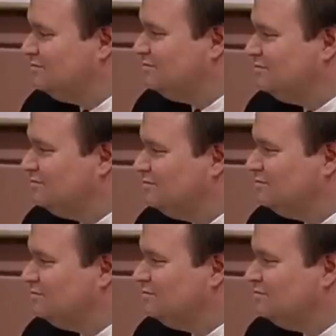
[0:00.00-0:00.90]

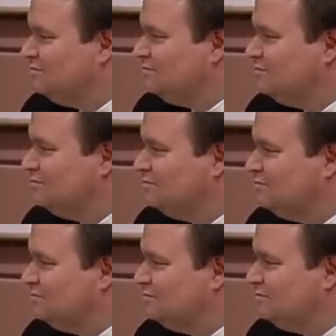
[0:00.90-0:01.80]

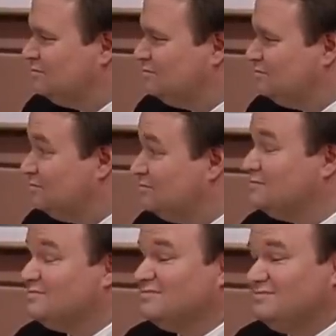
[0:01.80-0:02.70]

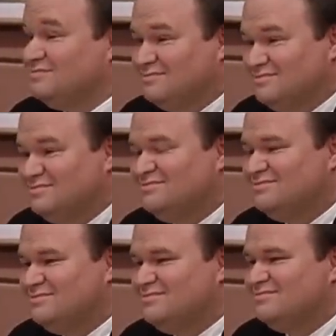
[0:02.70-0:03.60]

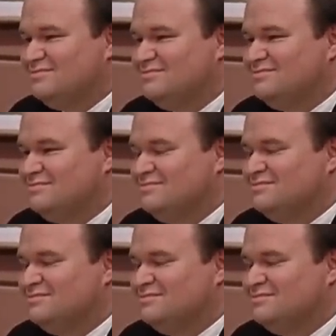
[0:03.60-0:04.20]
[no speech]